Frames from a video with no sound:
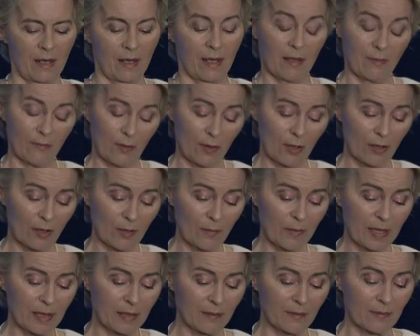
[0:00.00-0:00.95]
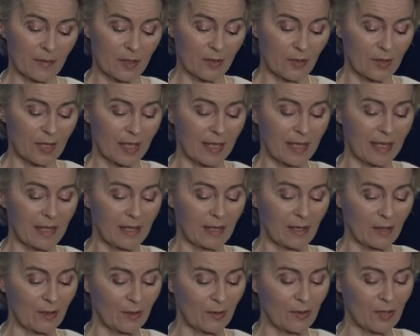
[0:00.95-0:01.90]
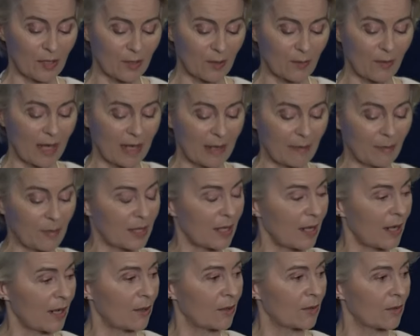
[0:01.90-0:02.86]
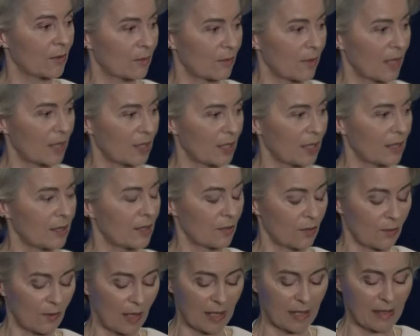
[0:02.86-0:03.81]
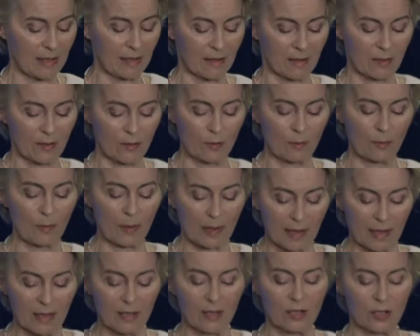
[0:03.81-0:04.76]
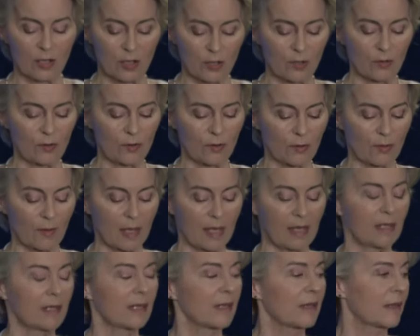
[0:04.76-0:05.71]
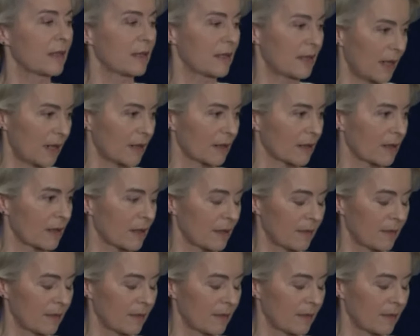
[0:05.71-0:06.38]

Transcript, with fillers: And Volodymyr, today you described how Russia tries to plunge Ukraine in the dark